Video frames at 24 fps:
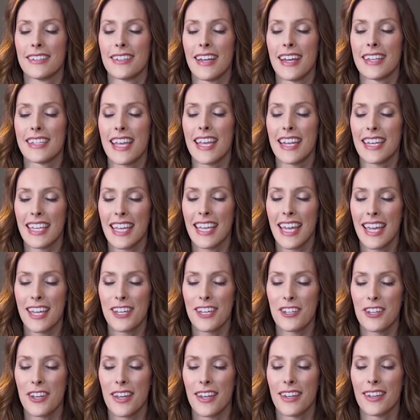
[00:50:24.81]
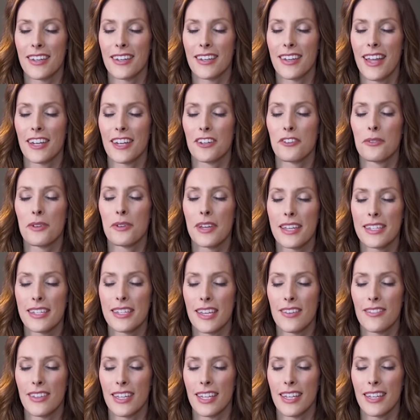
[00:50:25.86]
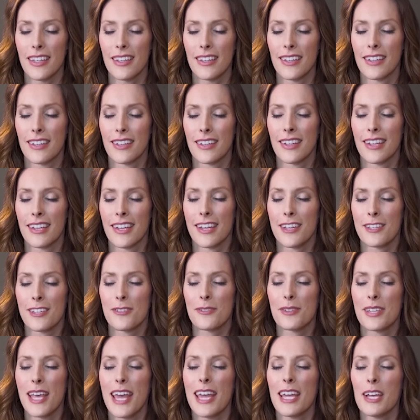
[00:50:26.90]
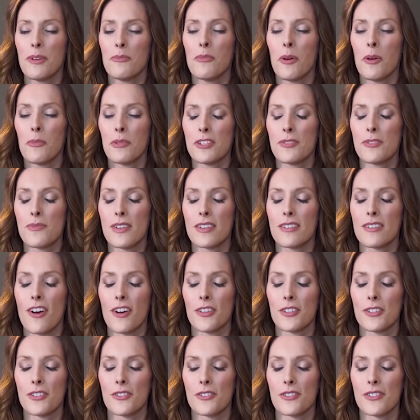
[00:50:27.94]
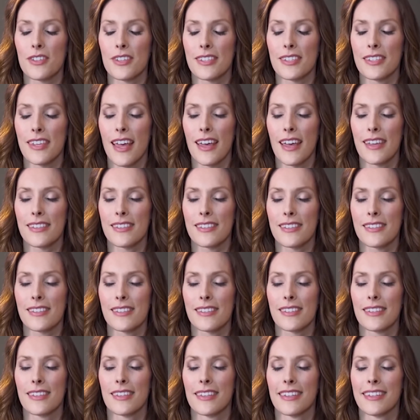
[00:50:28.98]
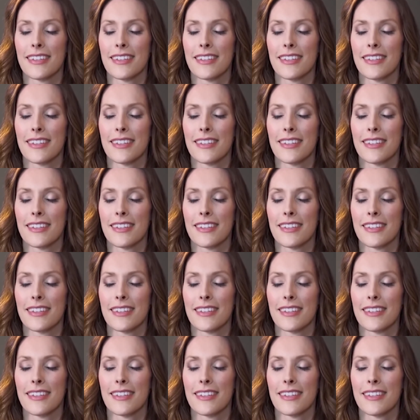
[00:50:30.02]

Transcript: and dedication and creativity. So take a moment to acknowledge your success.